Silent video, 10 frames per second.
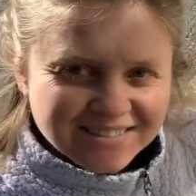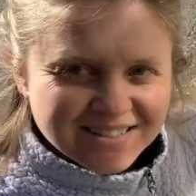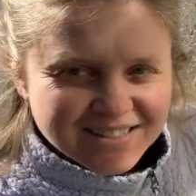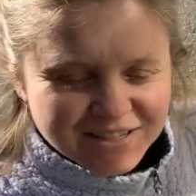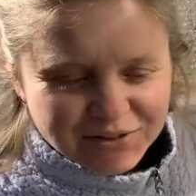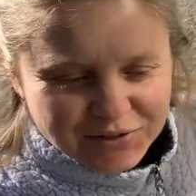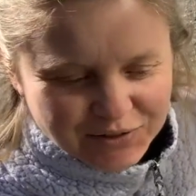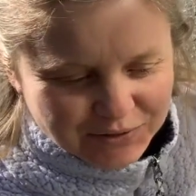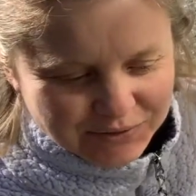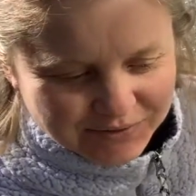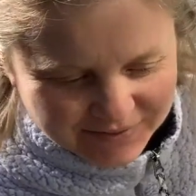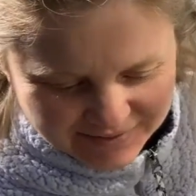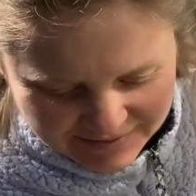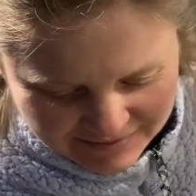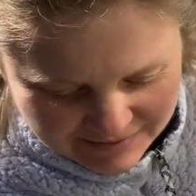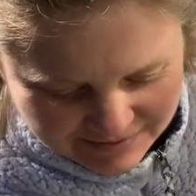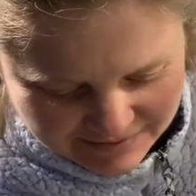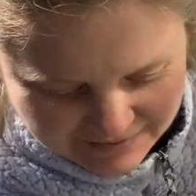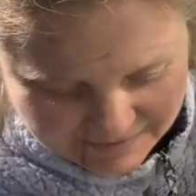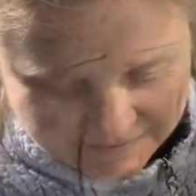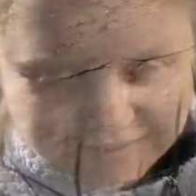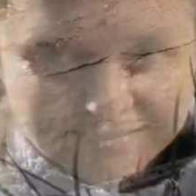See you soon. My